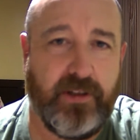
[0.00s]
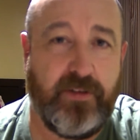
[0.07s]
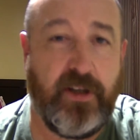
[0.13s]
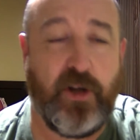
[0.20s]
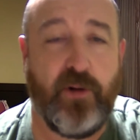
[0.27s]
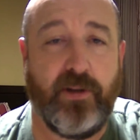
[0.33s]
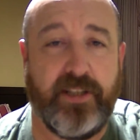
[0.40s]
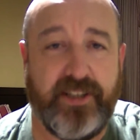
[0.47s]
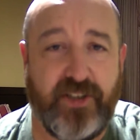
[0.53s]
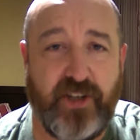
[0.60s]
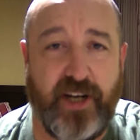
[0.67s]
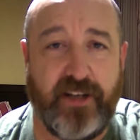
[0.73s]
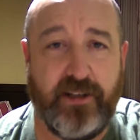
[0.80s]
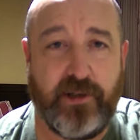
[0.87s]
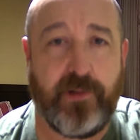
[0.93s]
If you Google this
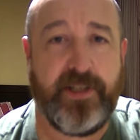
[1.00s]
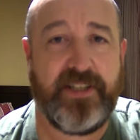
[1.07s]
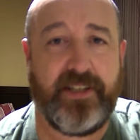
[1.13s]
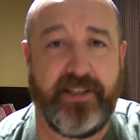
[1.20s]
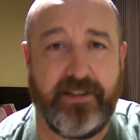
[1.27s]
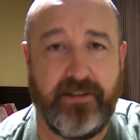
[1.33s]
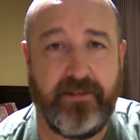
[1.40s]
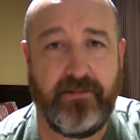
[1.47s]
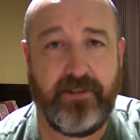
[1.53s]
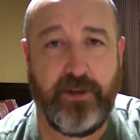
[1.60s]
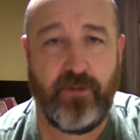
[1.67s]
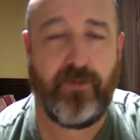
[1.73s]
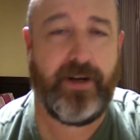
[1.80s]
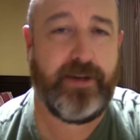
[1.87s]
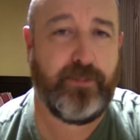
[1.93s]
channel, Chris Kit,
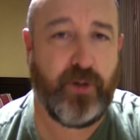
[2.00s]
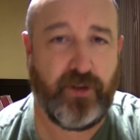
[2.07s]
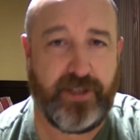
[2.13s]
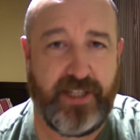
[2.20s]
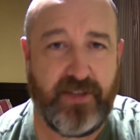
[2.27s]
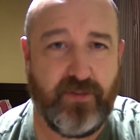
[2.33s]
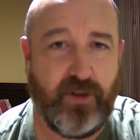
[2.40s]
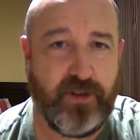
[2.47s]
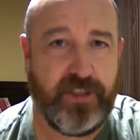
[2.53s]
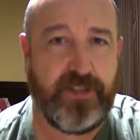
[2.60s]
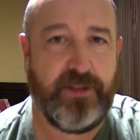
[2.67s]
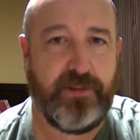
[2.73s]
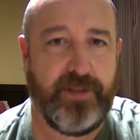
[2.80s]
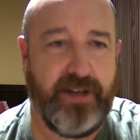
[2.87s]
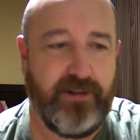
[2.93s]
you'll find Podcast
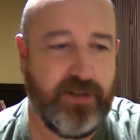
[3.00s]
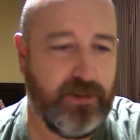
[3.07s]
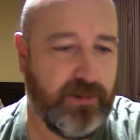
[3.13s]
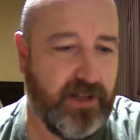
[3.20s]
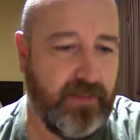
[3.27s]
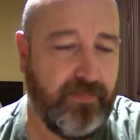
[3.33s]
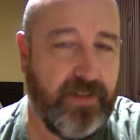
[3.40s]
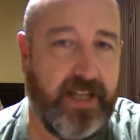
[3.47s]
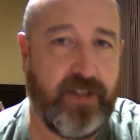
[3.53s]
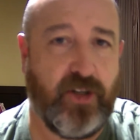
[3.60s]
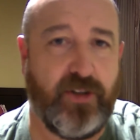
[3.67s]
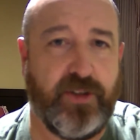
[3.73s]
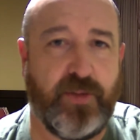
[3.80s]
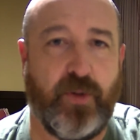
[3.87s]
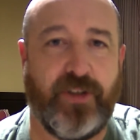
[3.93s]
42 there as well. It's
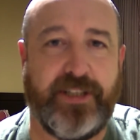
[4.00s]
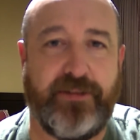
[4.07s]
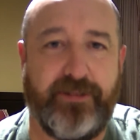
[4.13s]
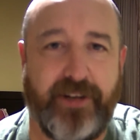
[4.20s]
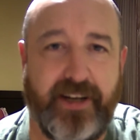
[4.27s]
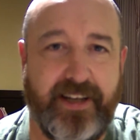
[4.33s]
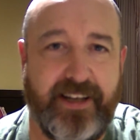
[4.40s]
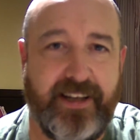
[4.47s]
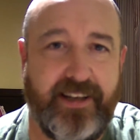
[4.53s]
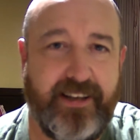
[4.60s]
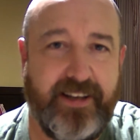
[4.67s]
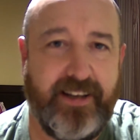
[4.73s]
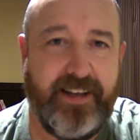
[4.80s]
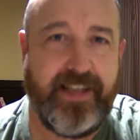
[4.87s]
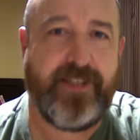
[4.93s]
on Spotify,
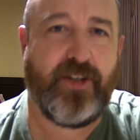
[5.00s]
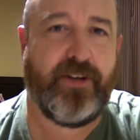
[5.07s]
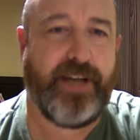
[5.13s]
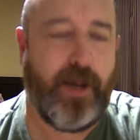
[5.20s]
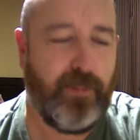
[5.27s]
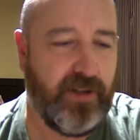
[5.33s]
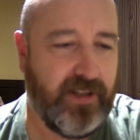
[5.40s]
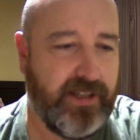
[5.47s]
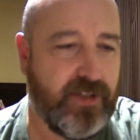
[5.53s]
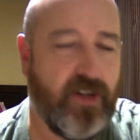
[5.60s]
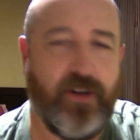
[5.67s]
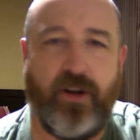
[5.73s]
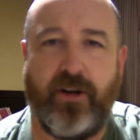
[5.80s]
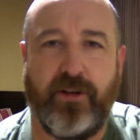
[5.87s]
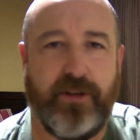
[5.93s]
it's on Apple, it's
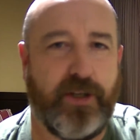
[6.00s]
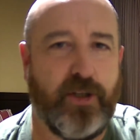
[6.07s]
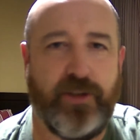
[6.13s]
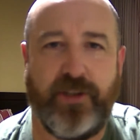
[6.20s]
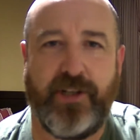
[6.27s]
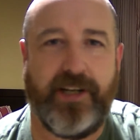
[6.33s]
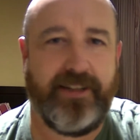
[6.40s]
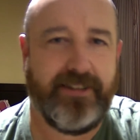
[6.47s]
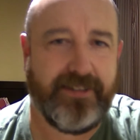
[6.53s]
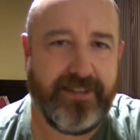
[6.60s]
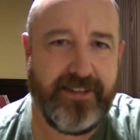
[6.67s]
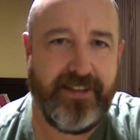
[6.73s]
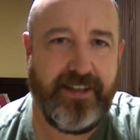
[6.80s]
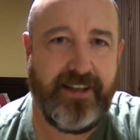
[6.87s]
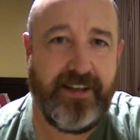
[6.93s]
on all of the good
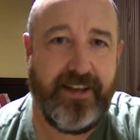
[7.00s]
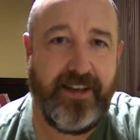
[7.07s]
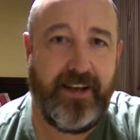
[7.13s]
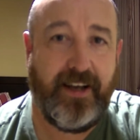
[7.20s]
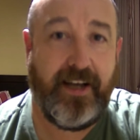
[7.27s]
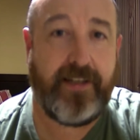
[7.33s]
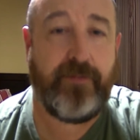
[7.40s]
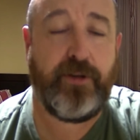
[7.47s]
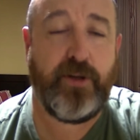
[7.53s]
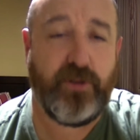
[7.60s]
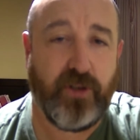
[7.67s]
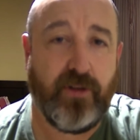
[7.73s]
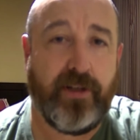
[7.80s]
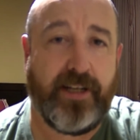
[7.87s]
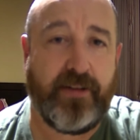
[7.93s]
channels. And if you
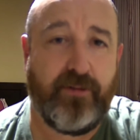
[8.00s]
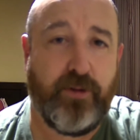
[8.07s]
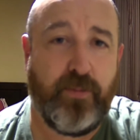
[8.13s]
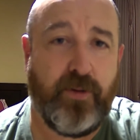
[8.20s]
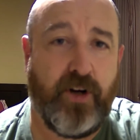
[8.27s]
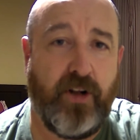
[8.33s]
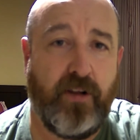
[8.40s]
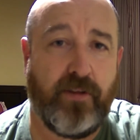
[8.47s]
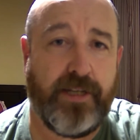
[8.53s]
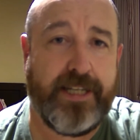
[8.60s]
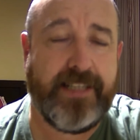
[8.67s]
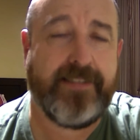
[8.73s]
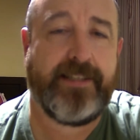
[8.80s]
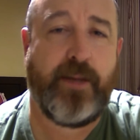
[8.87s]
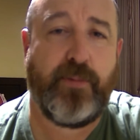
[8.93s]
don't like football, the
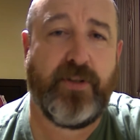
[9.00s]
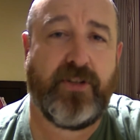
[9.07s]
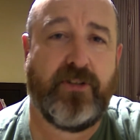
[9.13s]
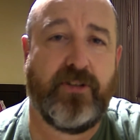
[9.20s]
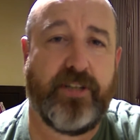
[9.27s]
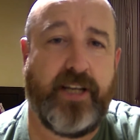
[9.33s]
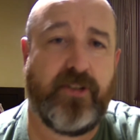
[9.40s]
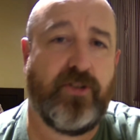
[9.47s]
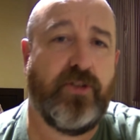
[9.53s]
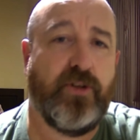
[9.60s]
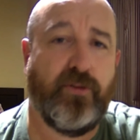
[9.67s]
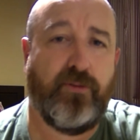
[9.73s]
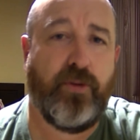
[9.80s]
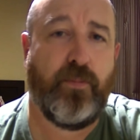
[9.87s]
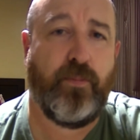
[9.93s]
latest episode has
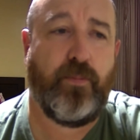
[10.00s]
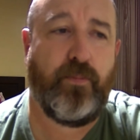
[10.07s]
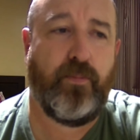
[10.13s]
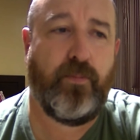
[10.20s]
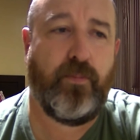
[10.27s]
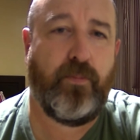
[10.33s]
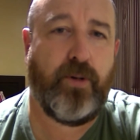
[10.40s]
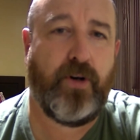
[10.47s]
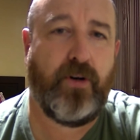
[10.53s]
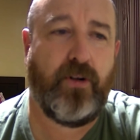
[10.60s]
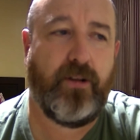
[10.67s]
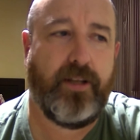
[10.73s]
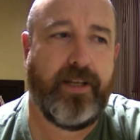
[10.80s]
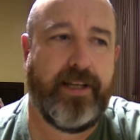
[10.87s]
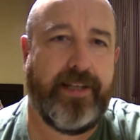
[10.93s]
no
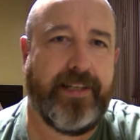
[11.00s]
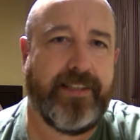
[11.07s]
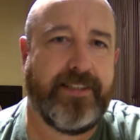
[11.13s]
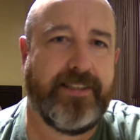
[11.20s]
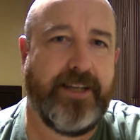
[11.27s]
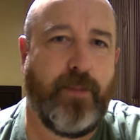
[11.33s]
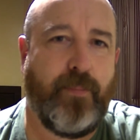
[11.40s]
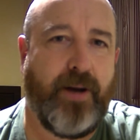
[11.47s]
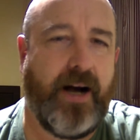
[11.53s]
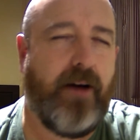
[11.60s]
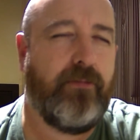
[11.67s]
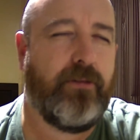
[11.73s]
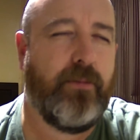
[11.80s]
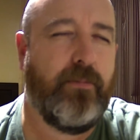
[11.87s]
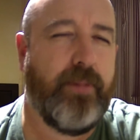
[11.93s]
football in it,
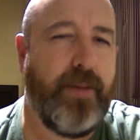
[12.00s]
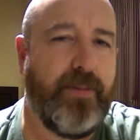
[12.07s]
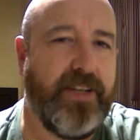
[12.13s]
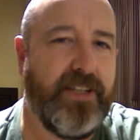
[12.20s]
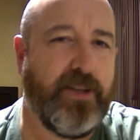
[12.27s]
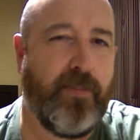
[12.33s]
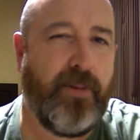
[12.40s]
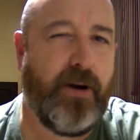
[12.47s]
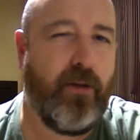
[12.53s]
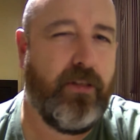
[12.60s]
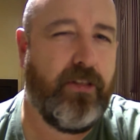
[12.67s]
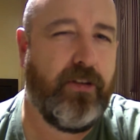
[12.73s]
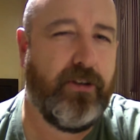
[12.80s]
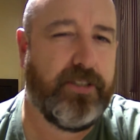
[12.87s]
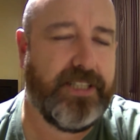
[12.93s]
apart from maybe about
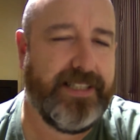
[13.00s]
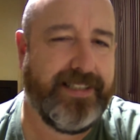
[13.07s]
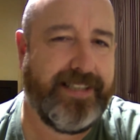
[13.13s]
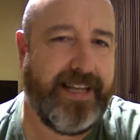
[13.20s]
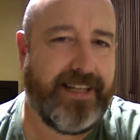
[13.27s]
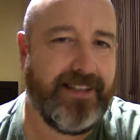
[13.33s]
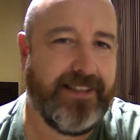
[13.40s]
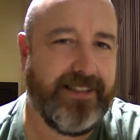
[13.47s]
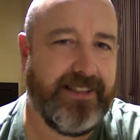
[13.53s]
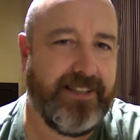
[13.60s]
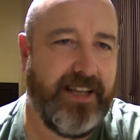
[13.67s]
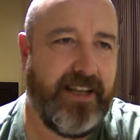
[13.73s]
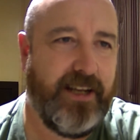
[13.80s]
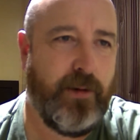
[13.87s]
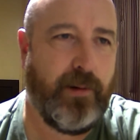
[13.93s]
30 seconds,
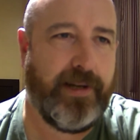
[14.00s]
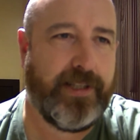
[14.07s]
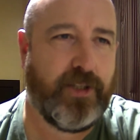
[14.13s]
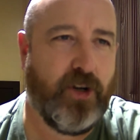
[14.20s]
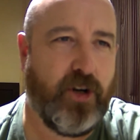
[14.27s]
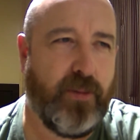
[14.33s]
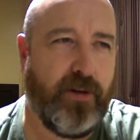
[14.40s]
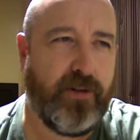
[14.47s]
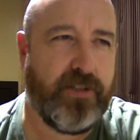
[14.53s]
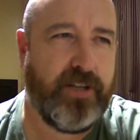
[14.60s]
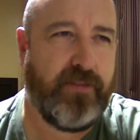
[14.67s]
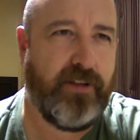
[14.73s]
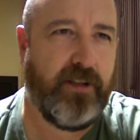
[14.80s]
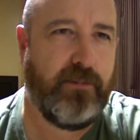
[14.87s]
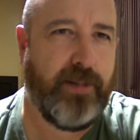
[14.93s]
where I talk about
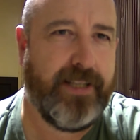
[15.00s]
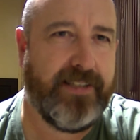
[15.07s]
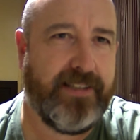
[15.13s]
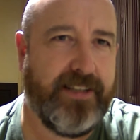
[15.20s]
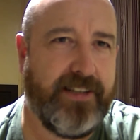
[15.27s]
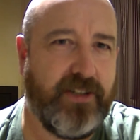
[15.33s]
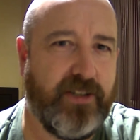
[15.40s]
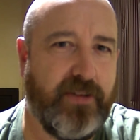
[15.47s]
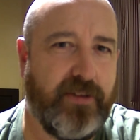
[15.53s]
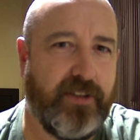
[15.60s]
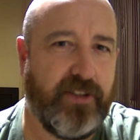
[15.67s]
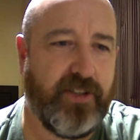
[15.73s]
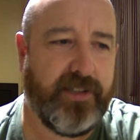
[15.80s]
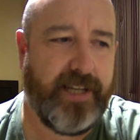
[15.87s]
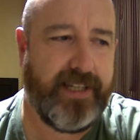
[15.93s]
Sheffield Wednesday and
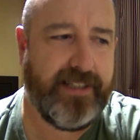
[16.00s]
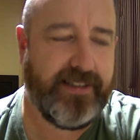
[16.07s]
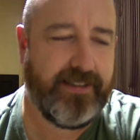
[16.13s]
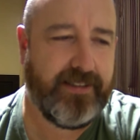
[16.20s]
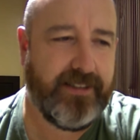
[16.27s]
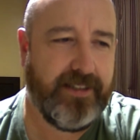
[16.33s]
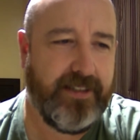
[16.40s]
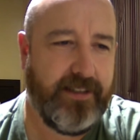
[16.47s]
Sheffield United.